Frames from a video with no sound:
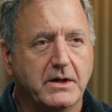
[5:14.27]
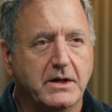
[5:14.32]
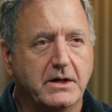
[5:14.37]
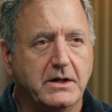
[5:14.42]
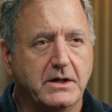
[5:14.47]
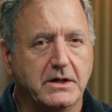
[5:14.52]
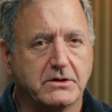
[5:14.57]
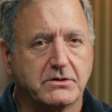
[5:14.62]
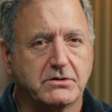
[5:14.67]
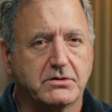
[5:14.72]

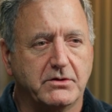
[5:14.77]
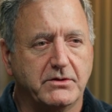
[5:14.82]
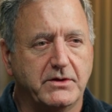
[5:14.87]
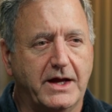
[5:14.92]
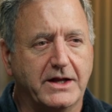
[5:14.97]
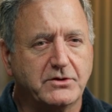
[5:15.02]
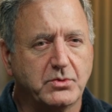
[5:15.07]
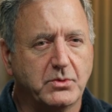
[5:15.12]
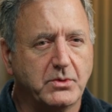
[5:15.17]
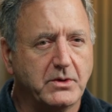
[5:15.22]
And so
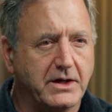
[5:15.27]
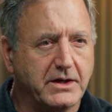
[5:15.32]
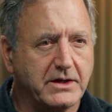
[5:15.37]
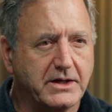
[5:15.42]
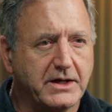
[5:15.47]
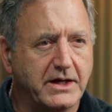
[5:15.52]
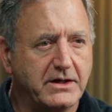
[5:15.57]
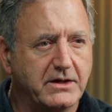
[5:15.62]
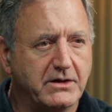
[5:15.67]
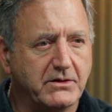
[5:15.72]
that's where I
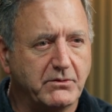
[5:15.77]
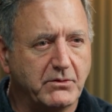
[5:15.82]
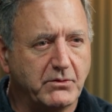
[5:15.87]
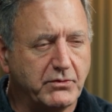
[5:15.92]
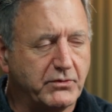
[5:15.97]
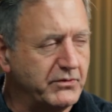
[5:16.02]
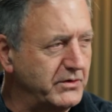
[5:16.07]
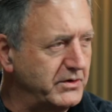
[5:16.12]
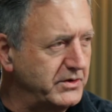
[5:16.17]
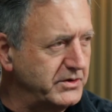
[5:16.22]
kind of
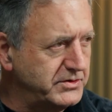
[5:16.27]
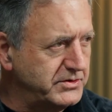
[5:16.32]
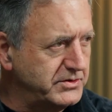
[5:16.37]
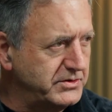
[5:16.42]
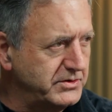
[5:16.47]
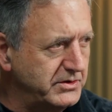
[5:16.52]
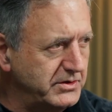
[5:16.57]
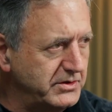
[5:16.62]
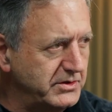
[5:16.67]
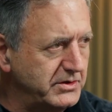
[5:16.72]

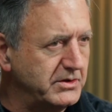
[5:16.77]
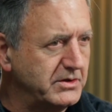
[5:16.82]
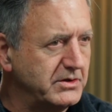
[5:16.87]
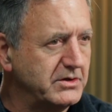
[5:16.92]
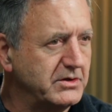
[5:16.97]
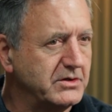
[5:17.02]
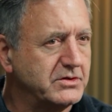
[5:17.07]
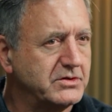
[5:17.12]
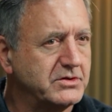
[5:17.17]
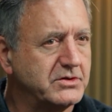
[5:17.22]
first
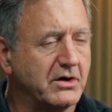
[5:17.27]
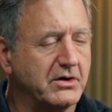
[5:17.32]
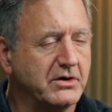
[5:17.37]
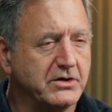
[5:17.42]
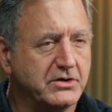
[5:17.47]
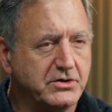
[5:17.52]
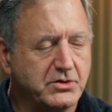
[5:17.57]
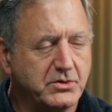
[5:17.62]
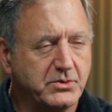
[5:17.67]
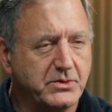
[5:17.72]

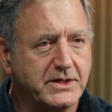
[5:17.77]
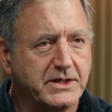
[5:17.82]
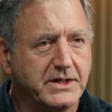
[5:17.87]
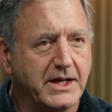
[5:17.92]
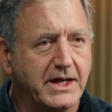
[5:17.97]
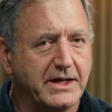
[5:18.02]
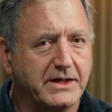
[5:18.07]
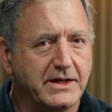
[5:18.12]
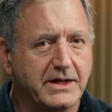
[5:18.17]
started doing that.